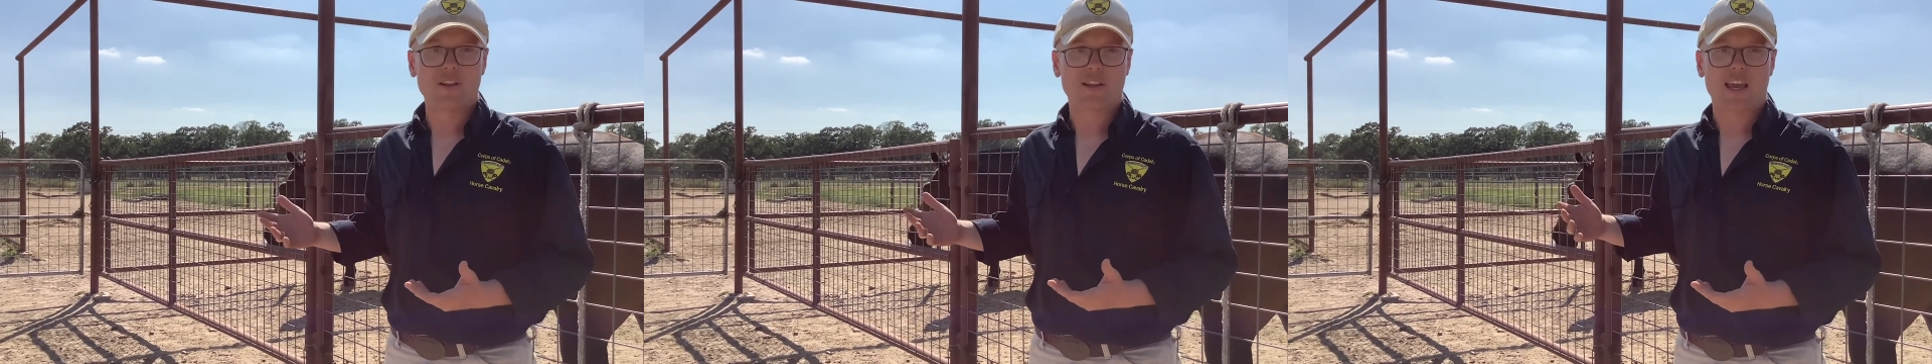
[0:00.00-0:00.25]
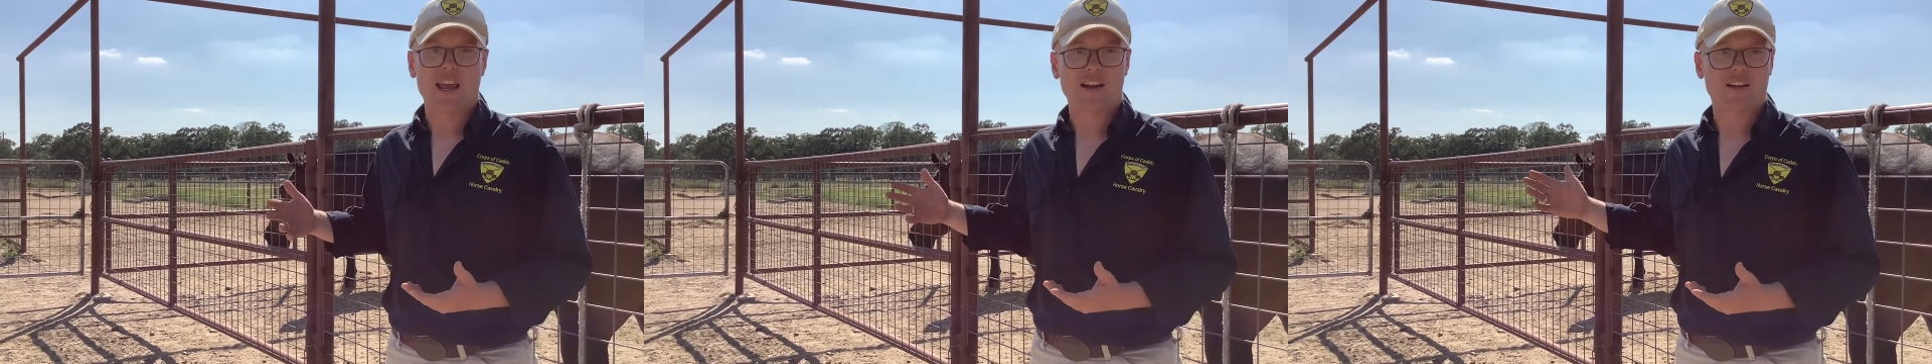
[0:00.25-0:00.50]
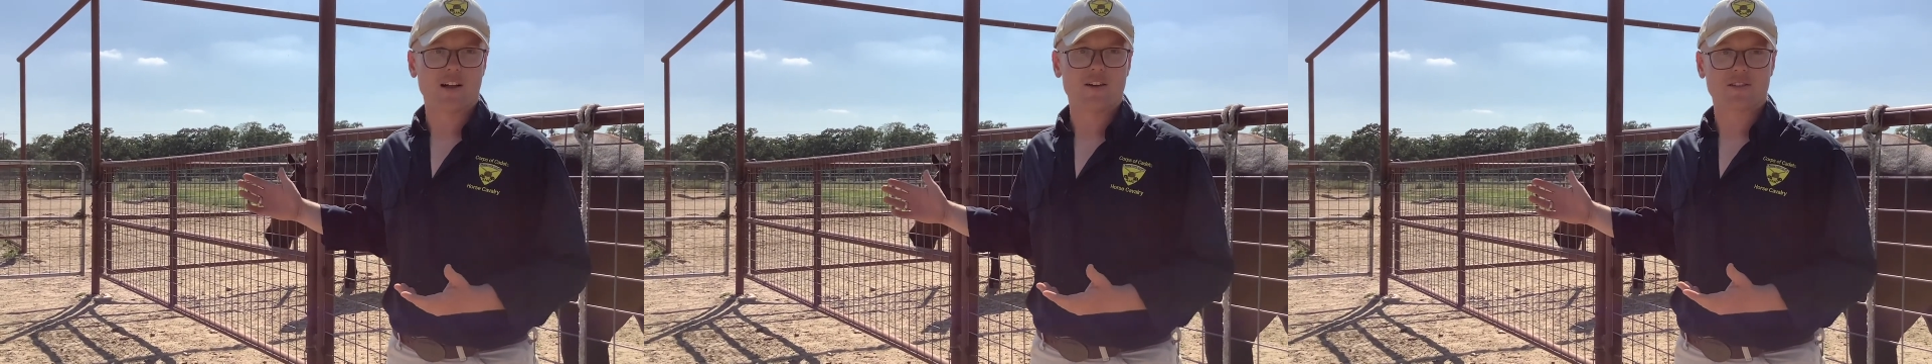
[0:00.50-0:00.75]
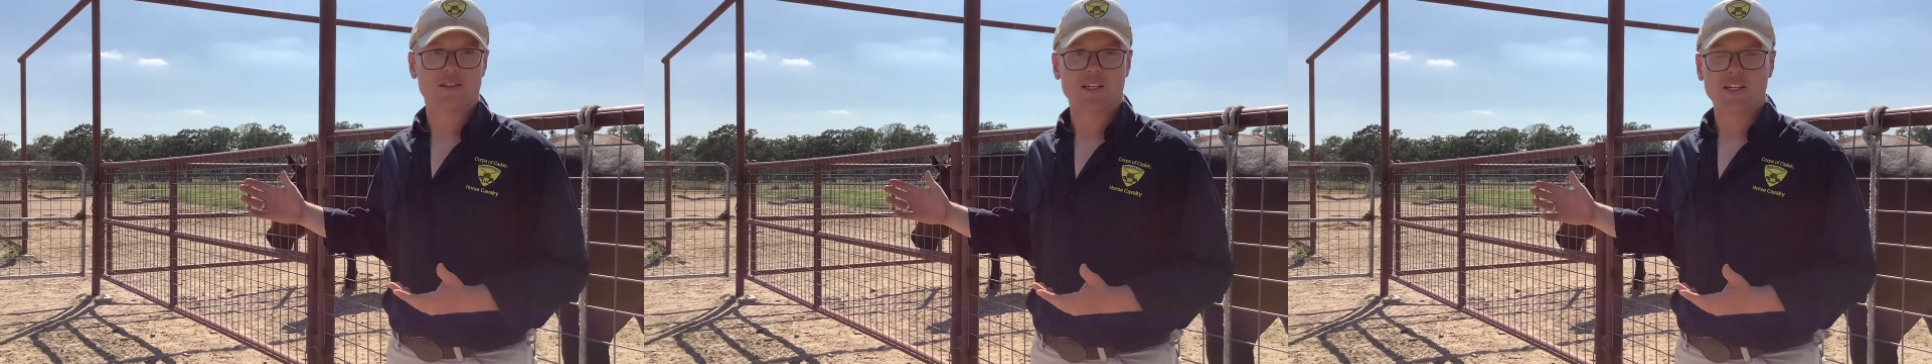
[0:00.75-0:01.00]
the gate and
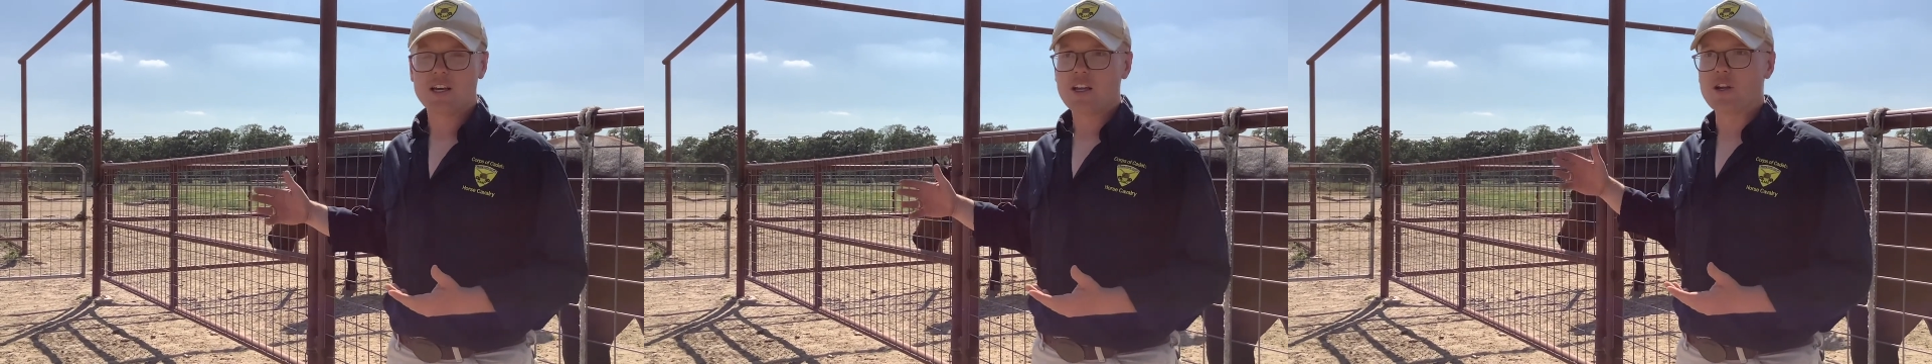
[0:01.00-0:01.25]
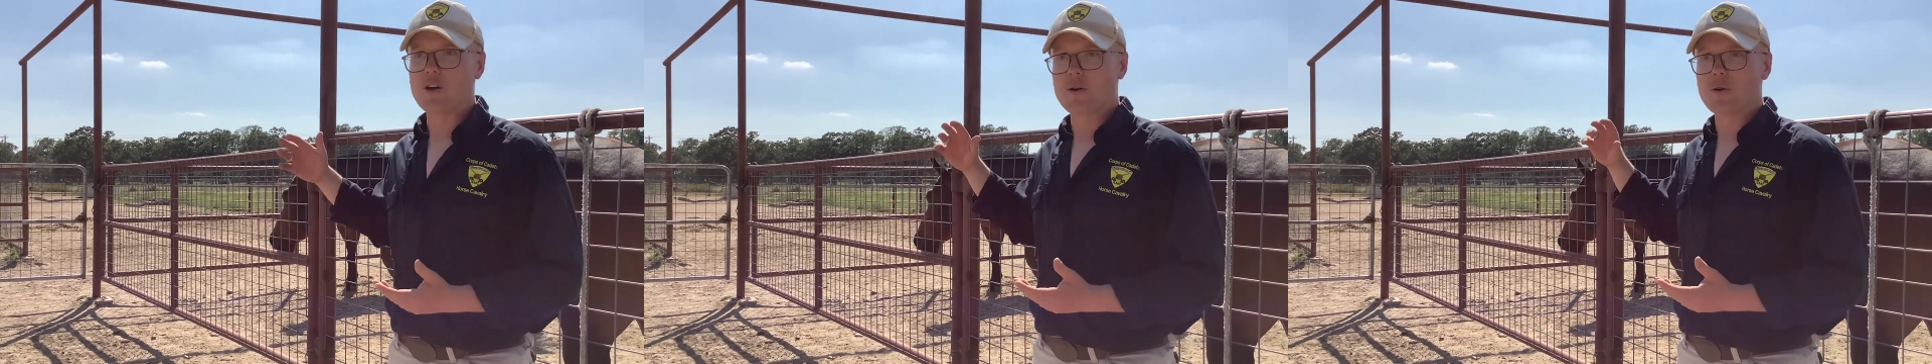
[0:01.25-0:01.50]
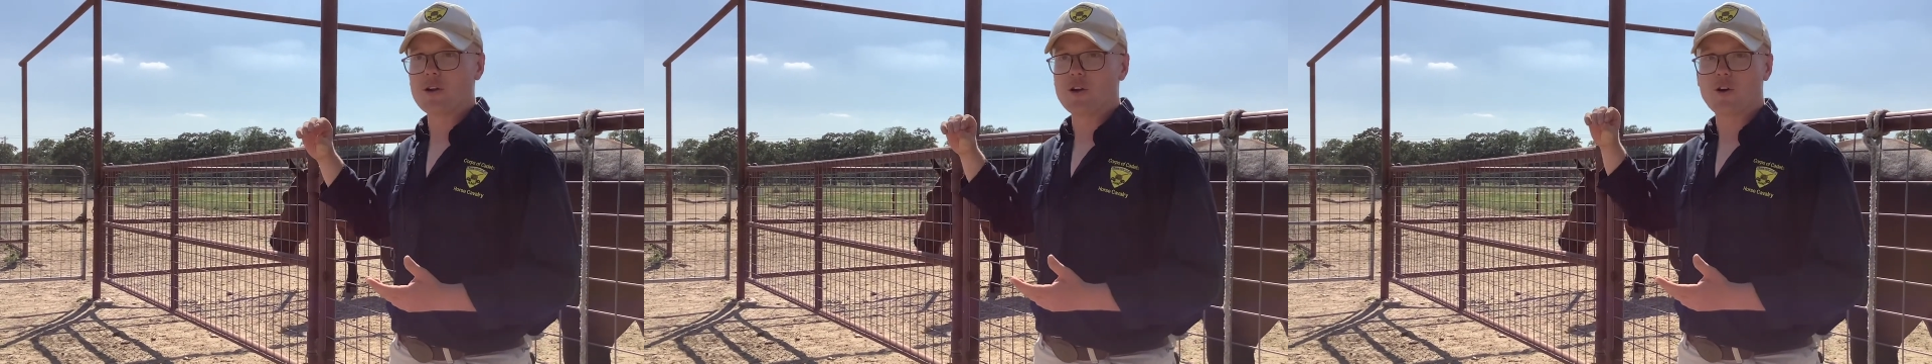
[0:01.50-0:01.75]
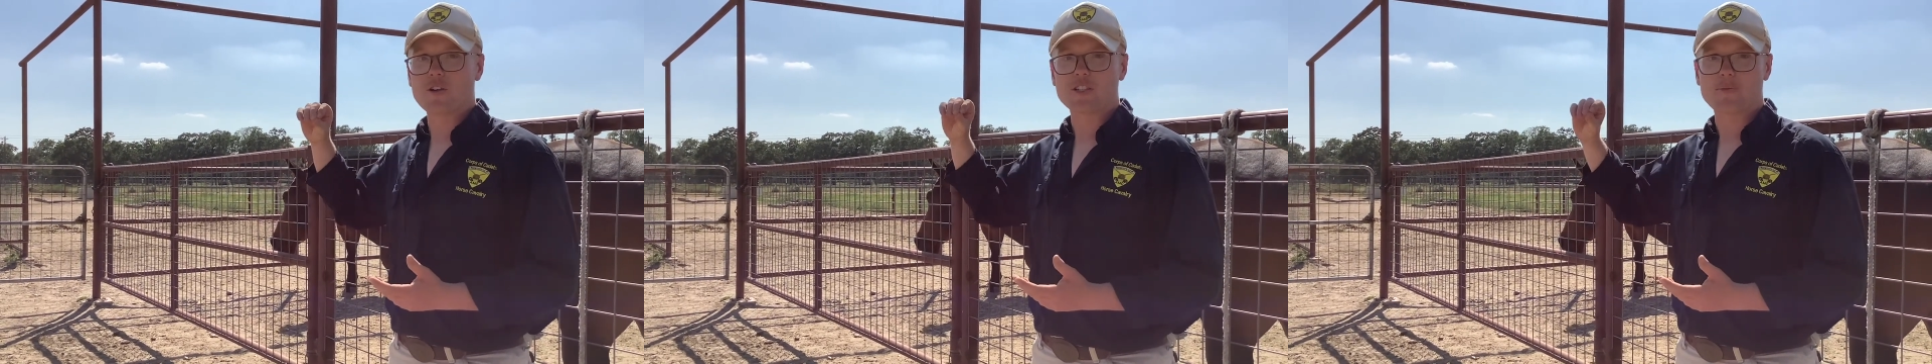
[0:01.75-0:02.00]
closing it.
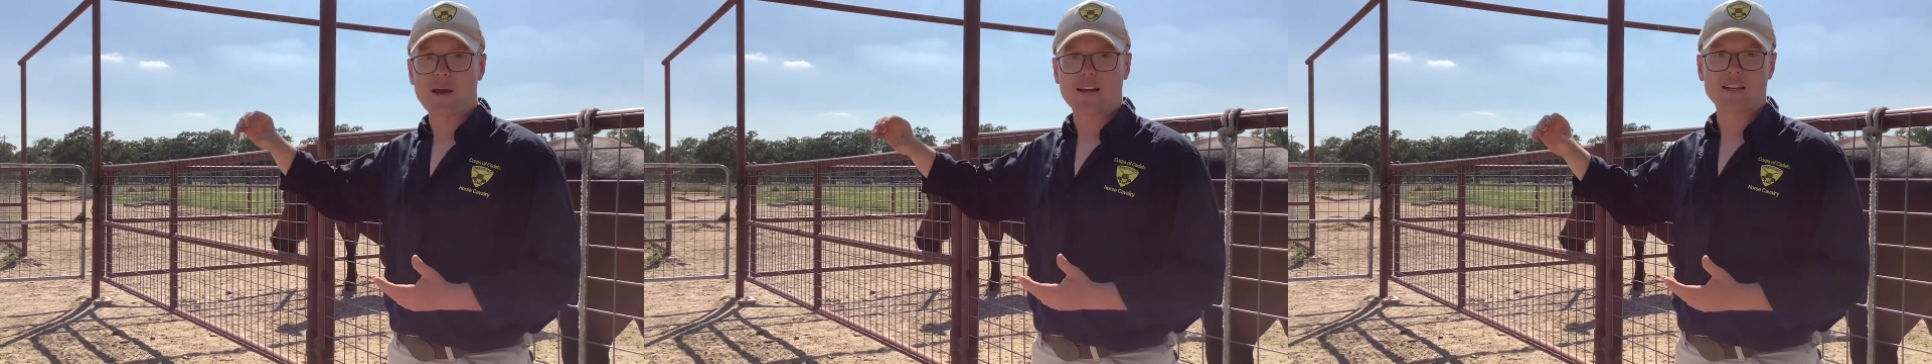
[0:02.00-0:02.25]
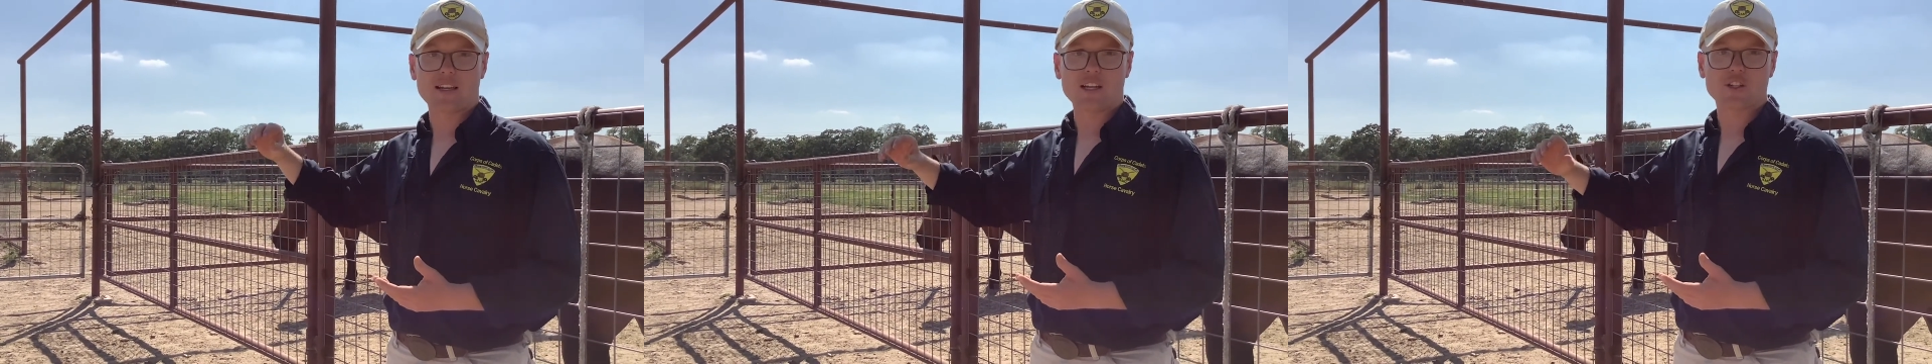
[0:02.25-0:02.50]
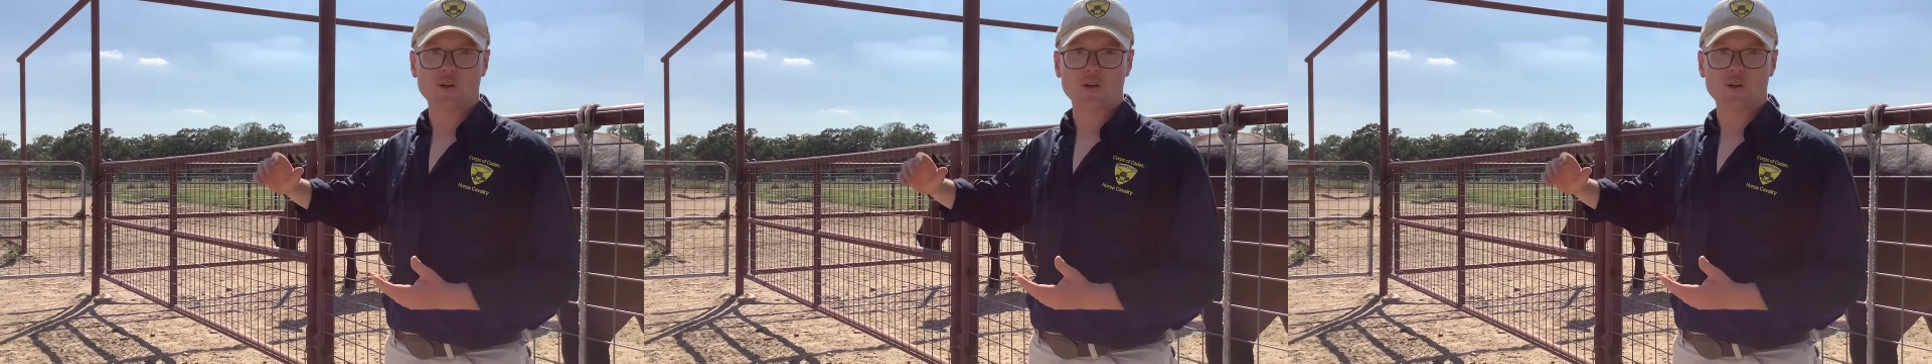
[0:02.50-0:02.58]
You're inspecting each